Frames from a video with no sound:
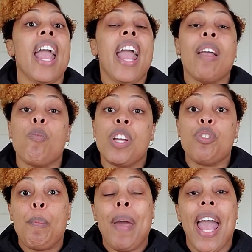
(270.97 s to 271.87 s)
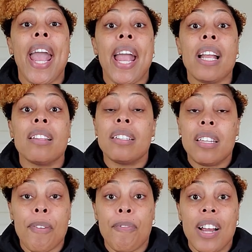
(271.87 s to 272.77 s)
And when you pay the
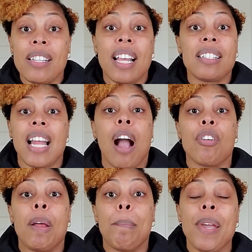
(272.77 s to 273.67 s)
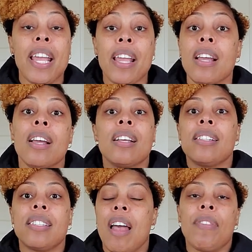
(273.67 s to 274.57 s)
difference, it's not going to be
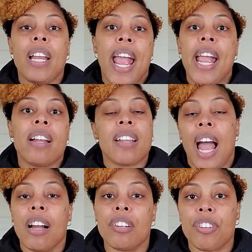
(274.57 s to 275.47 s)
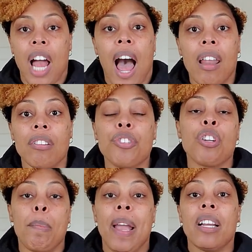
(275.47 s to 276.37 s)
$700, $800, $900. You're going
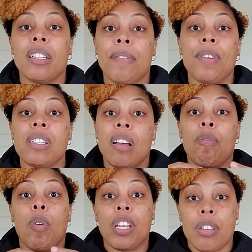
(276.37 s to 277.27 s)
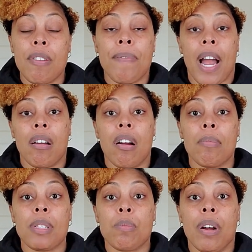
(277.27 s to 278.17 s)
to pay the difference of what your firearm
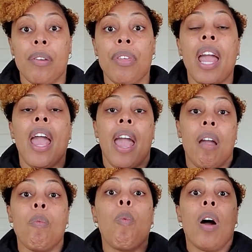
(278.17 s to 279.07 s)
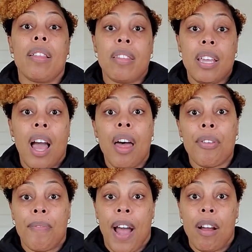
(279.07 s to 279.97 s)
is worth and what the
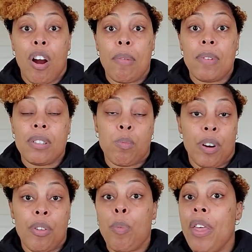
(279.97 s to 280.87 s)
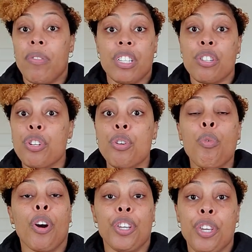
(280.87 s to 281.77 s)
other firearm is worth, whether it's
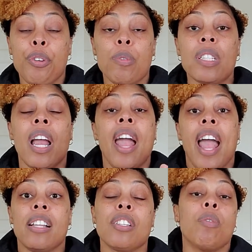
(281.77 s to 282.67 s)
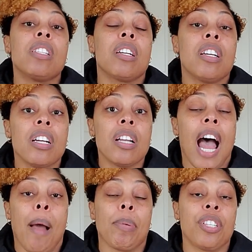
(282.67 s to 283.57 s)
new or used. And so it's a good
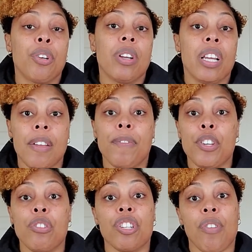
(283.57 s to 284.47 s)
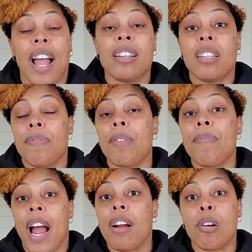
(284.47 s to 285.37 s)
opportunity for you to try different
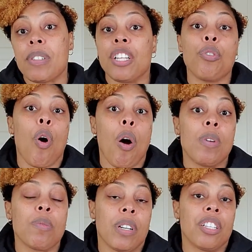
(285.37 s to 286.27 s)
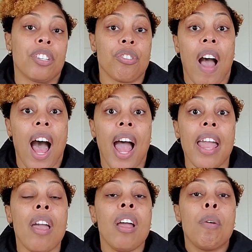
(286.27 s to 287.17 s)
firearms that you always wanted to
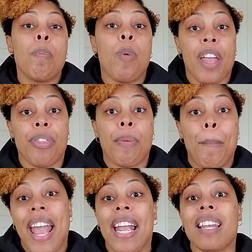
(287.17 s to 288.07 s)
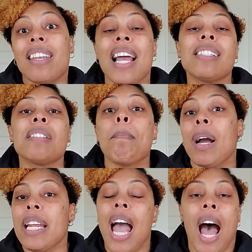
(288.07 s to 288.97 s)
try with paying less
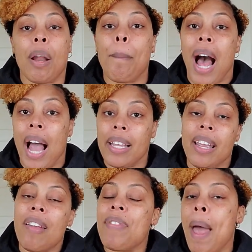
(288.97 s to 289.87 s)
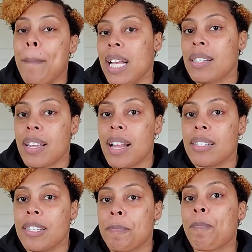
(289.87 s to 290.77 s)
money out of pocket, if that makes
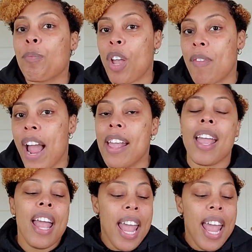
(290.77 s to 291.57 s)
sense. All right.